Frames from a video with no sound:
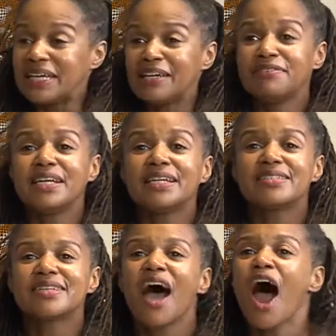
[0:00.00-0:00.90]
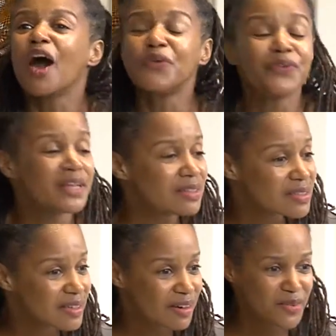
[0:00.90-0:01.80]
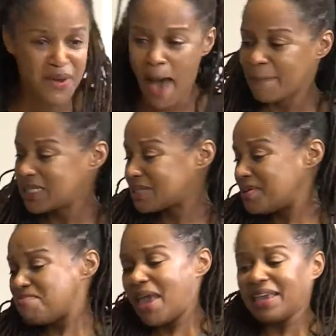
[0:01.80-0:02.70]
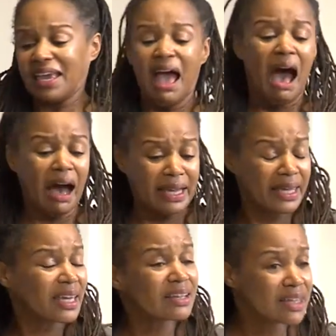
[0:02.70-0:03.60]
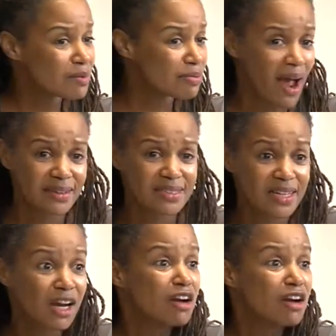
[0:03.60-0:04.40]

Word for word: evenings, a realtor who happened to be making a killing, practicing